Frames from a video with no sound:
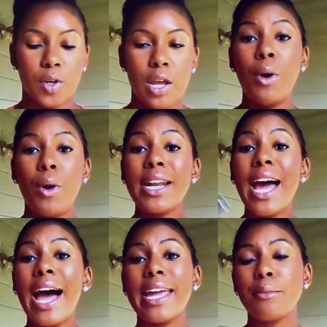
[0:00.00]
One
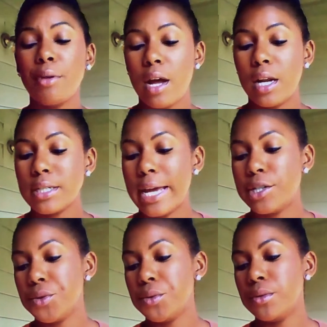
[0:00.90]
high-end product I
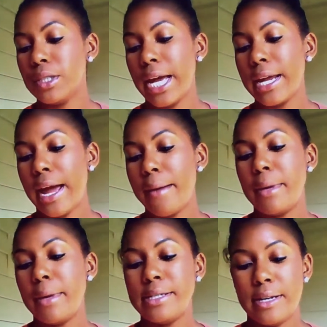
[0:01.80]
do like, I
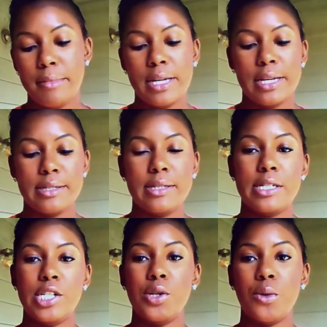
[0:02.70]
must admit, is the
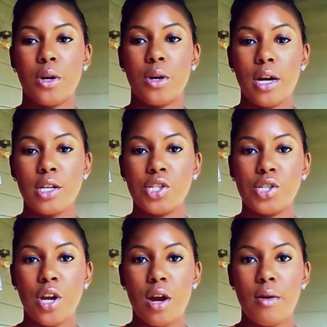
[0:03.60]
Dior
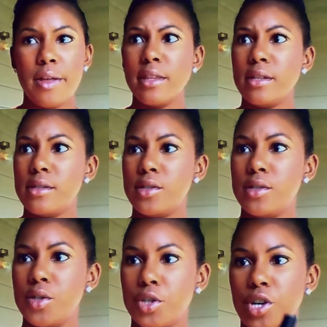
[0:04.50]
Show. I think this is
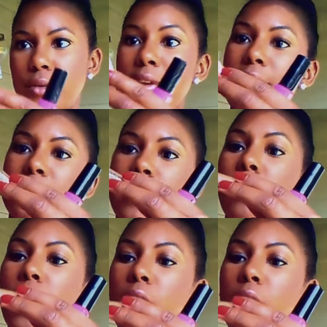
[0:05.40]
Dior Show. Yes.
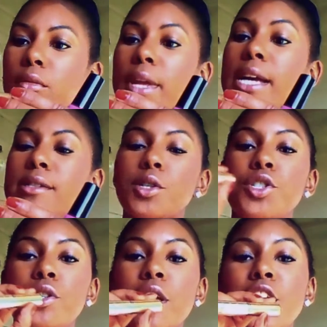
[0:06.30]
Oh, no. Yes,
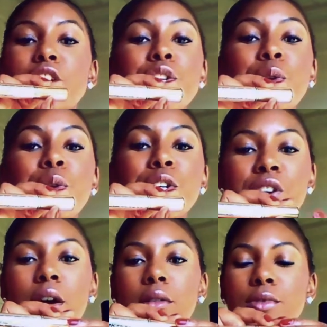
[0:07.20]
Dior
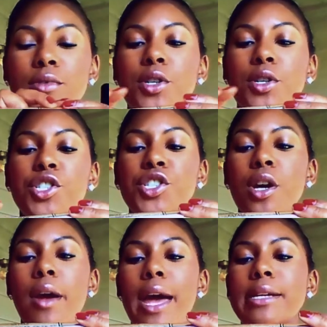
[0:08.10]
Show. Dior
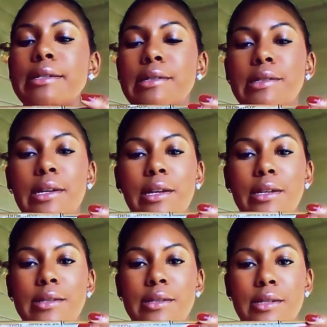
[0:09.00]
Show
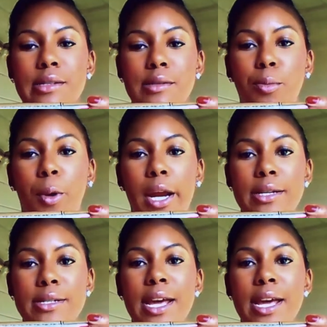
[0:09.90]
Ecstasy is this brand.